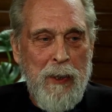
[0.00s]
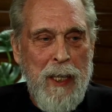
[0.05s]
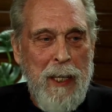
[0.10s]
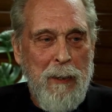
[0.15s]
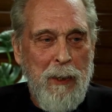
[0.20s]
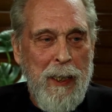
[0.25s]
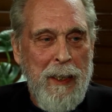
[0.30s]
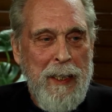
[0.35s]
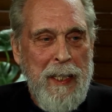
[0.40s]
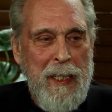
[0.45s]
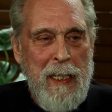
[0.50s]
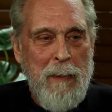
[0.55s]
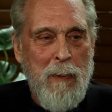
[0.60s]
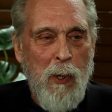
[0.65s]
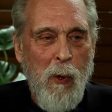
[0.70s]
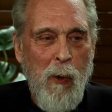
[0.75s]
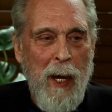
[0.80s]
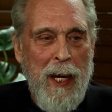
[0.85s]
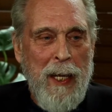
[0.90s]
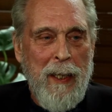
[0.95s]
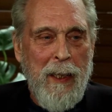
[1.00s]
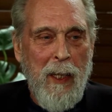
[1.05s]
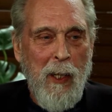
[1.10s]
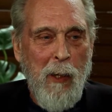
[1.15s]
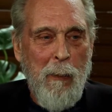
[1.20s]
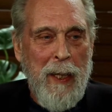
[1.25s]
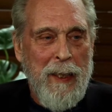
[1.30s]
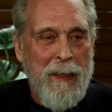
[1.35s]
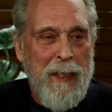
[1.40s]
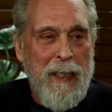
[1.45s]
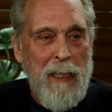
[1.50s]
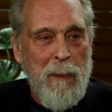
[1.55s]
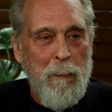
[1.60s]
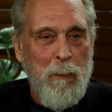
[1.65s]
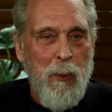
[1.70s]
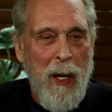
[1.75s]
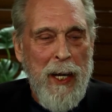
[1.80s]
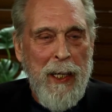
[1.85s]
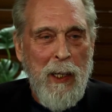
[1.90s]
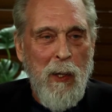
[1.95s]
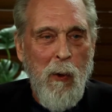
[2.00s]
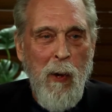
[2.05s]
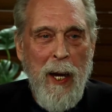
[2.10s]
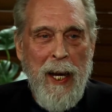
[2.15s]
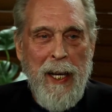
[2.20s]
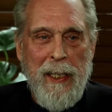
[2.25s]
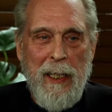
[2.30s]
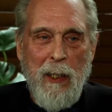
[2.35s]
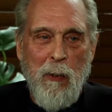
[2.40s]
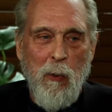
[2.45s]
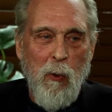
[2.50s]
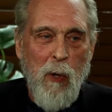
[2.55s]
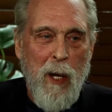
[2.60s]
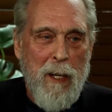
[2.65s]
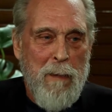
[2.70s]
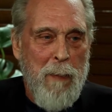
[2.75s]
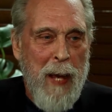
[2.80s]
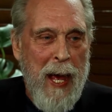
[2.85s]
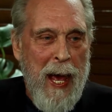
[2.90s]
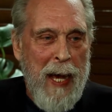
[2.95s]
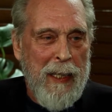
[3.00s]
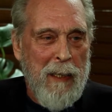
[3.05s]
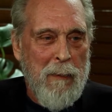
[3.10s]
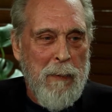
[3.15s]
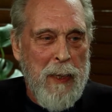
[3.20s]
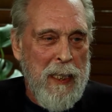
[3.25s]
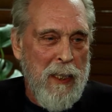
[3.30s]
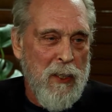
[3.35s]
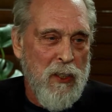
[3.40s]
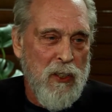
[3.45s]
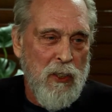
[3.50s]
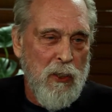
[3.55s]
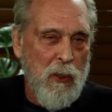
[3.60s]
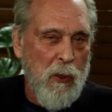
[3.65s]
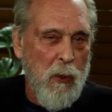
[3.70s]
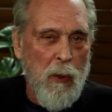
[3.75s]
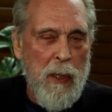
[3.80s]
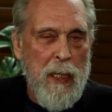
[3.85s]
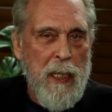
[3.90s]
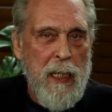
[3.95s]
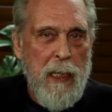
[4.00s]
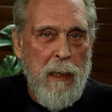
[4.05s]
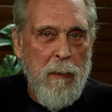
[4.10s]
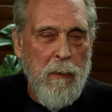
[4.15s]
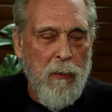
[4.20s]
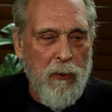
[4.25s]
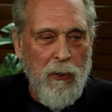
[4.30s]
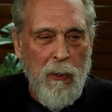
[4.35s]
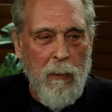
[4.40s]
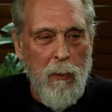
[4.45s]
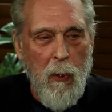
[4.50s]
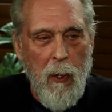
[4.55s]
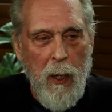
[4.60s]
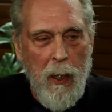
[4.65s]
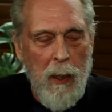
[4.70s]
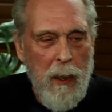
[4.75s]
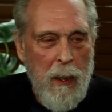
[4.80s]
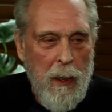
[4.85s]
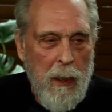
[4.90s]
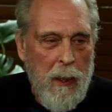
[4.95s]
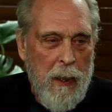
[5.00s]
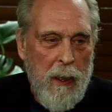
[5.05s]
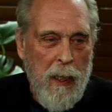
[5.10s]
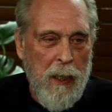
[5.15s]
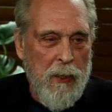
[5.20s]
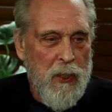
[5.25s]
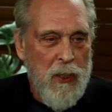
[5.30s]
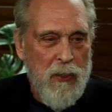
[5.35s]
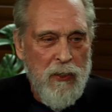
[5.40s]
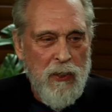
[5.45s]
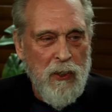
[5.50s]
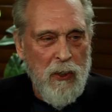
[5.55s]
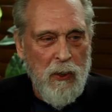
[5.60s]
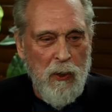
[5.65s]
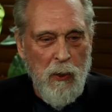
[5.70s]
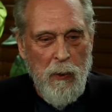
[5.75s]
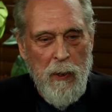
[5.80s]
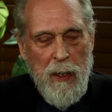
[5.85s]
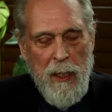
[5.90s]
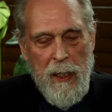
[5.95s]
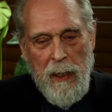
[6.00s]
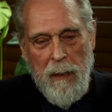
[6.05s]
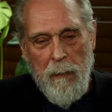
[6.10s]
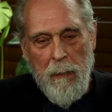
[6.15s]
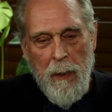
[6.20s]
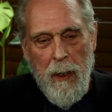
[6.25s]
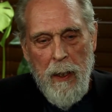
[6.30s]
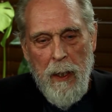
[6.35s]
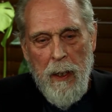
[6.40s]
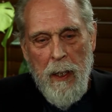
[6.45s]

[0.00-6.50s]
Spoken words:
they'd lead him away a little bit, and then he'd break away and he'd run back at me and scream some more, and just scream.